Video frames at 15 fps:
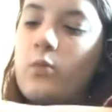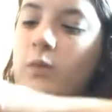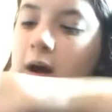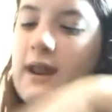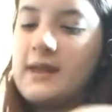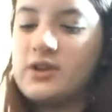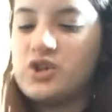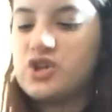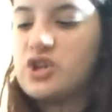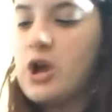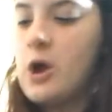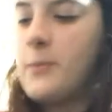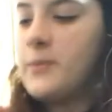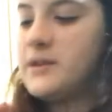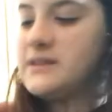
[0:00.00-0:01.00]
And it just
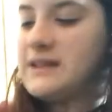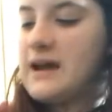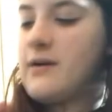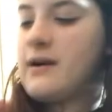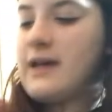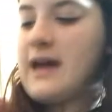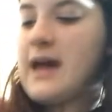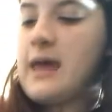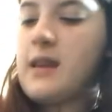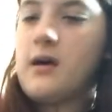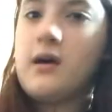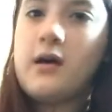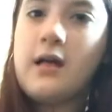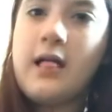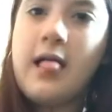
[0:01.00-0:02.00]
opens out again,
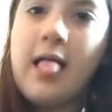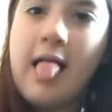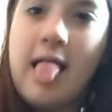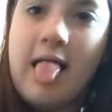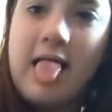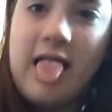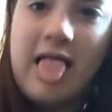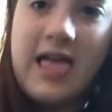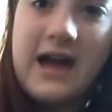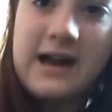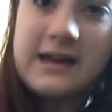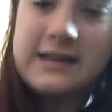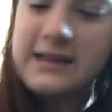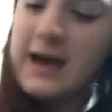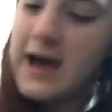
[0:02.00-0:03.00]

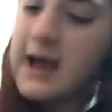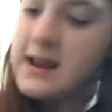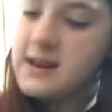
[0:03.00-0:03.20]
like that.